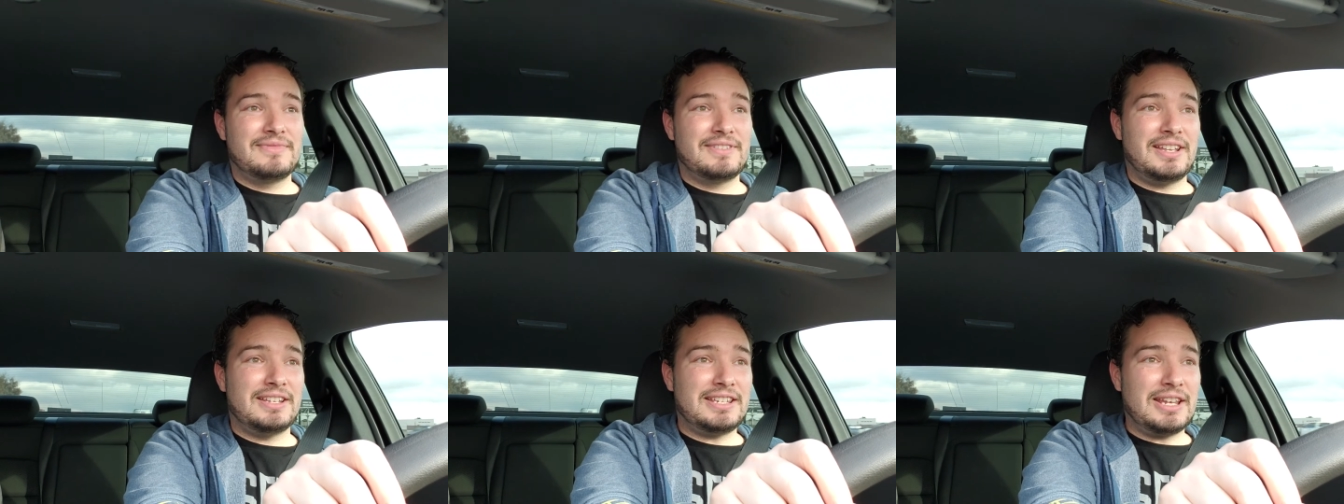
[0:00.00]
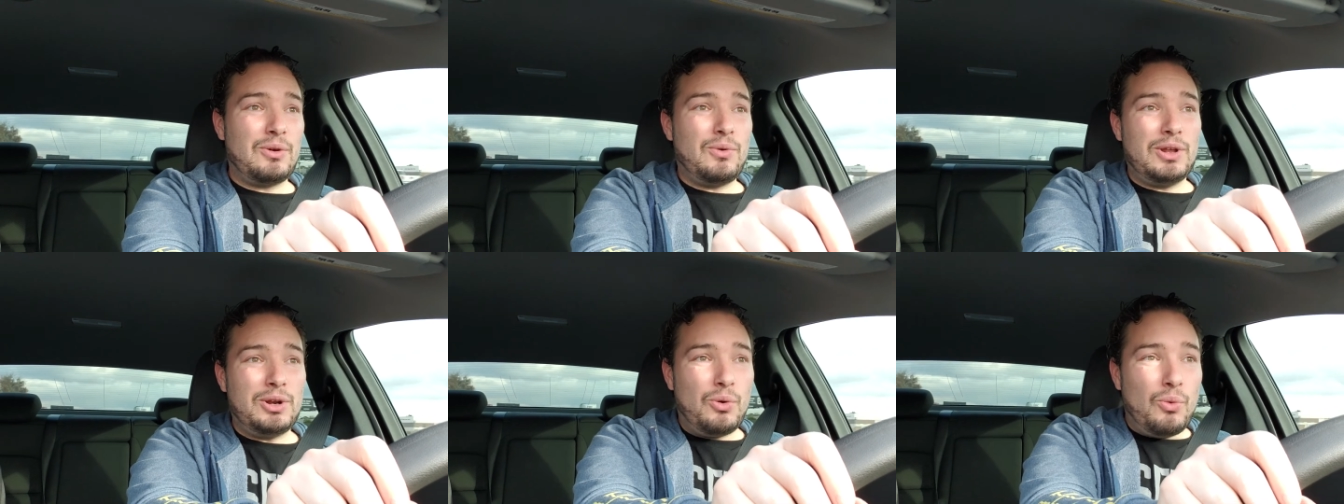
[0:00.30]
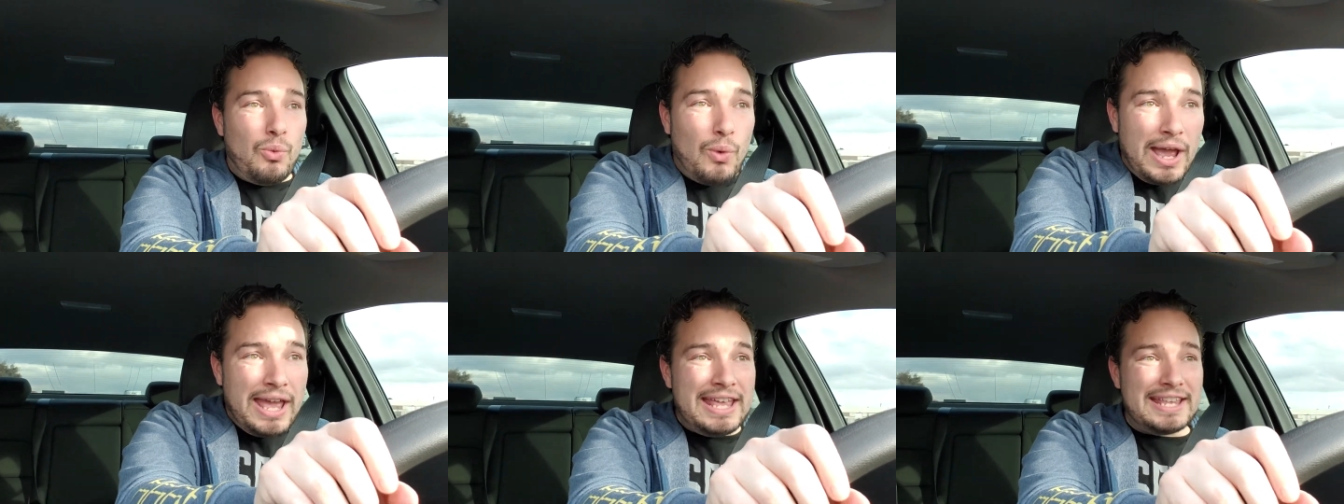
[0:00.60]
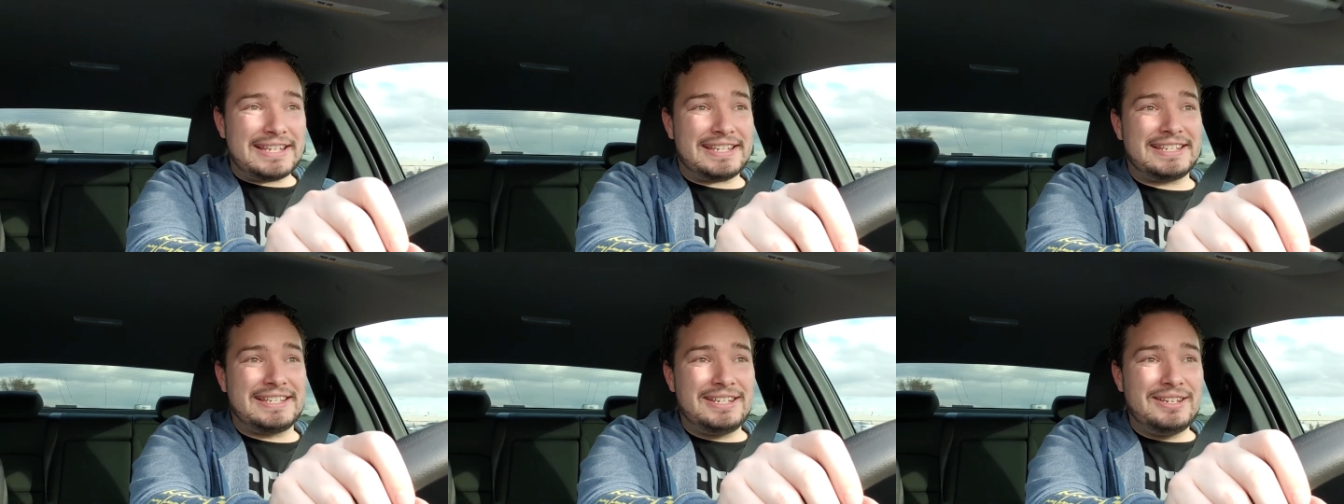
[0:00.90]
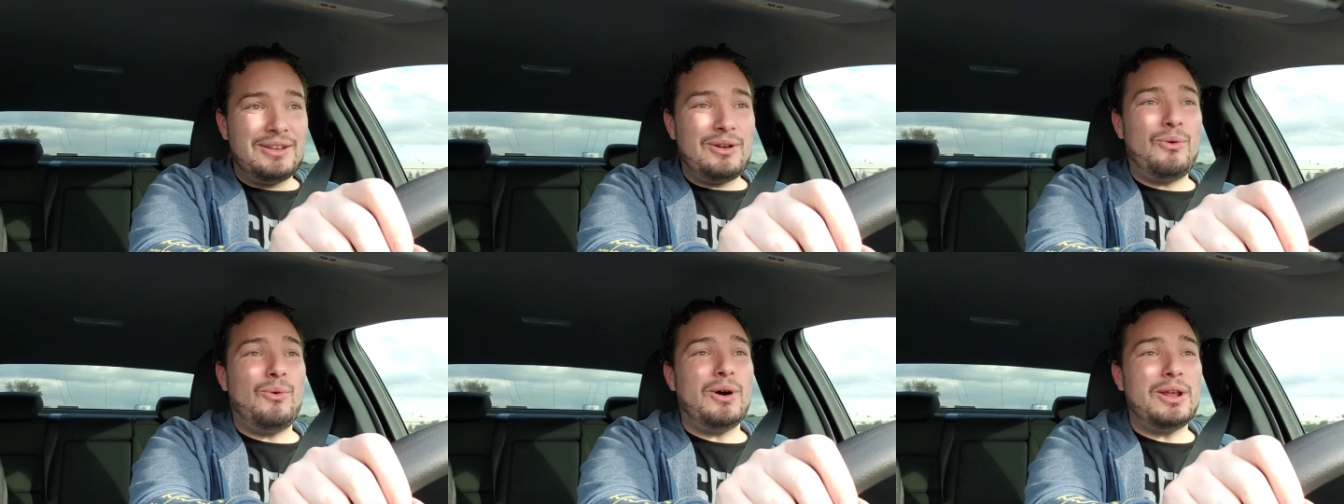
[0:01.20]
It's like, what a
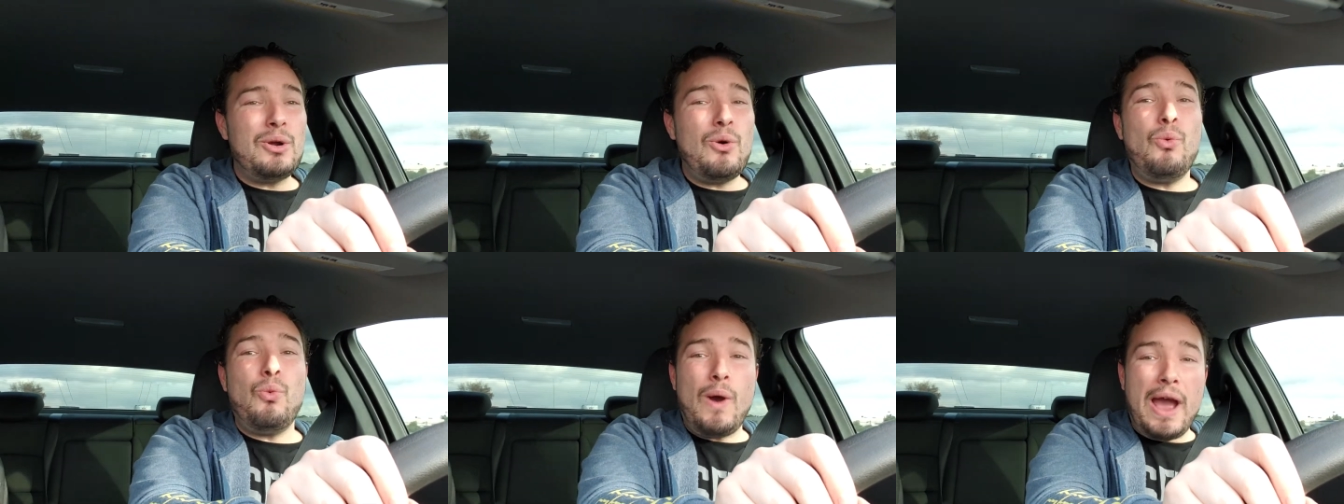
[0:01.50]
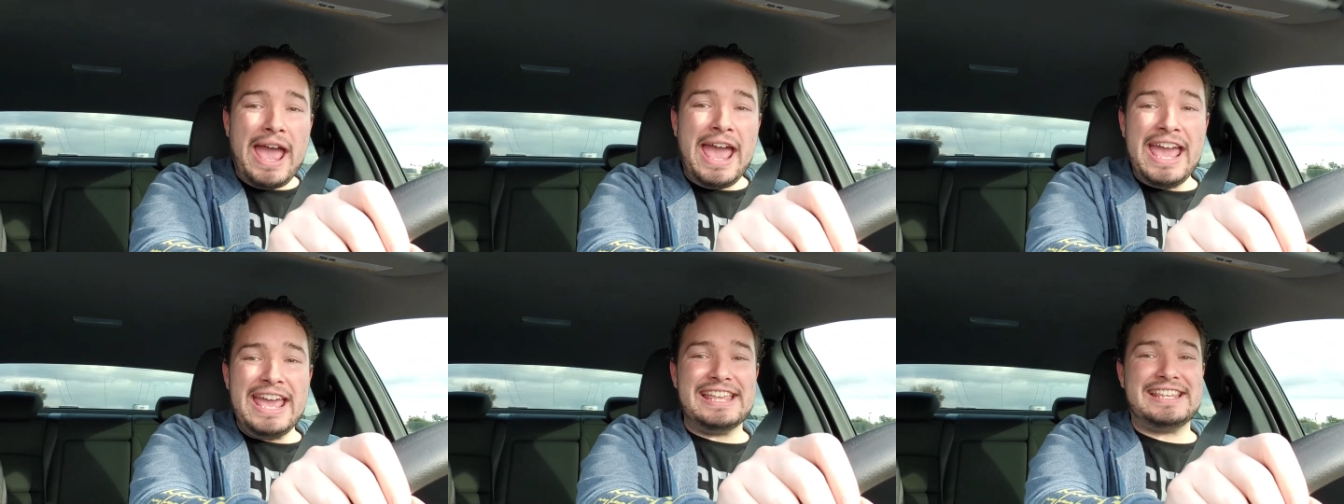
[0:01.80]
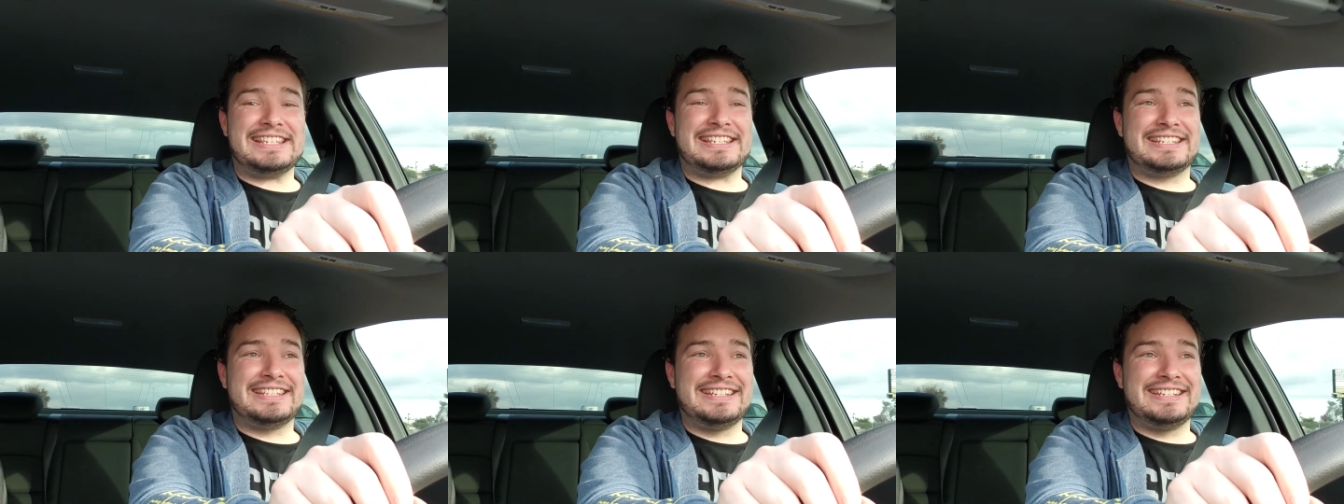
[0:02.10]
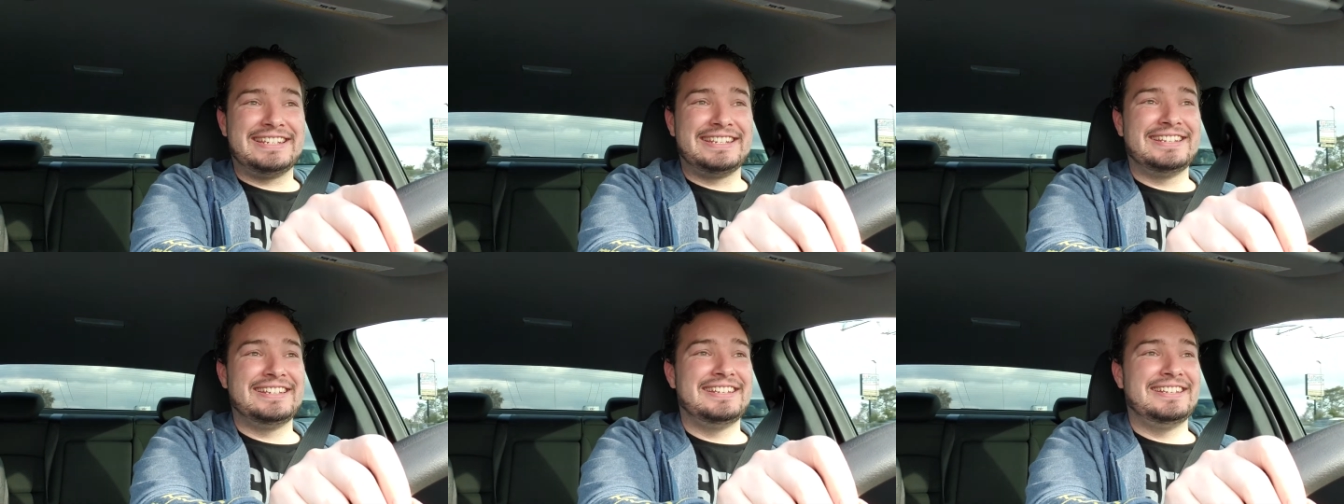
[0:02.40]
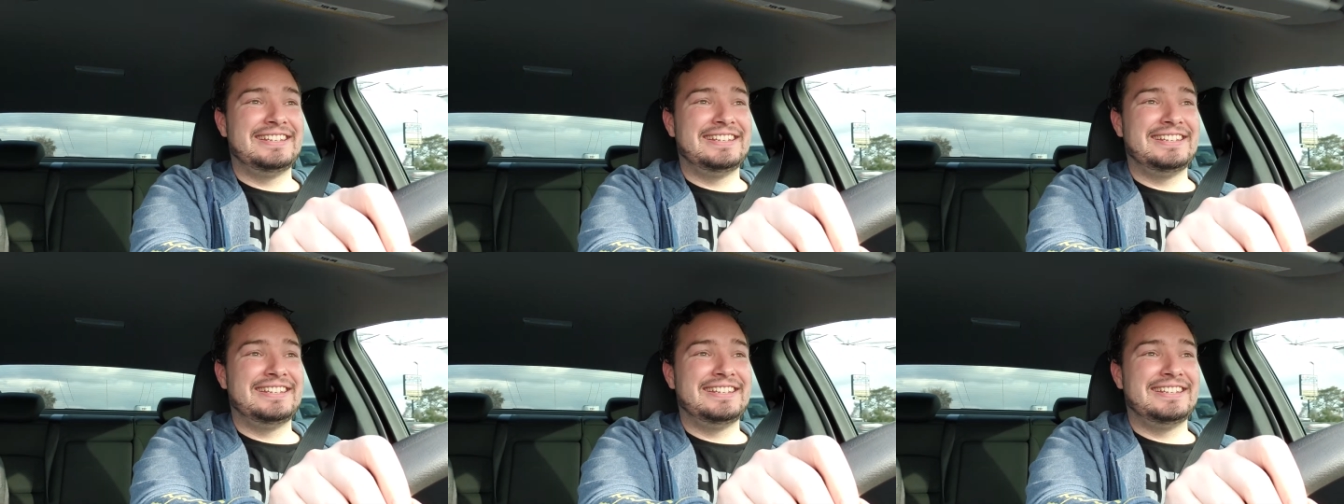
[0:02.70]
waste. What a waste.